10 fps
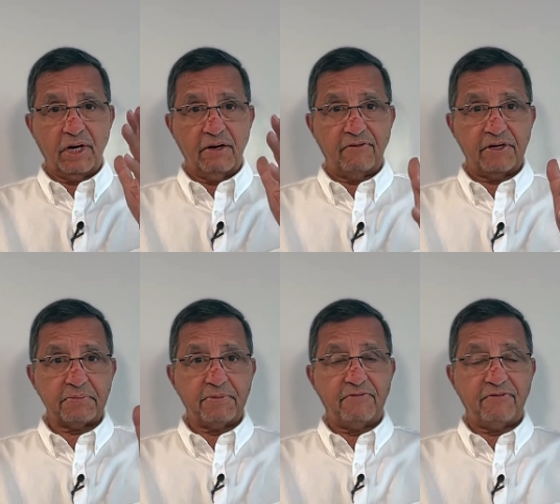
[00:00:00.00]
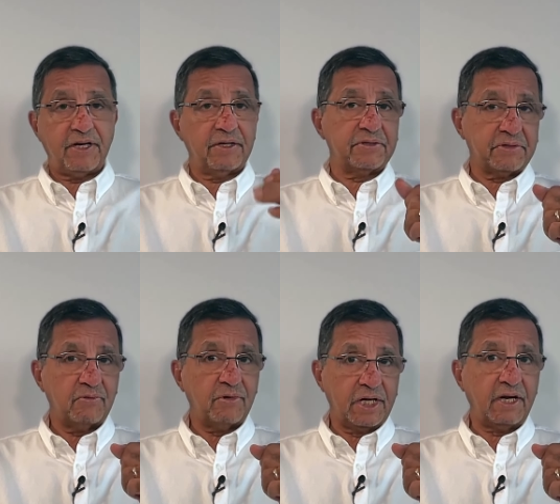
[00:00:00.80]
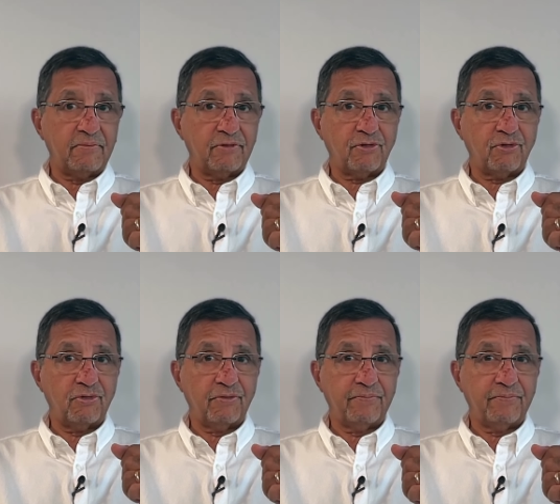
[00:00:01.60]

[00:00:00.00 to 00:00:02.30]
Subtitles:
investment funds will come through.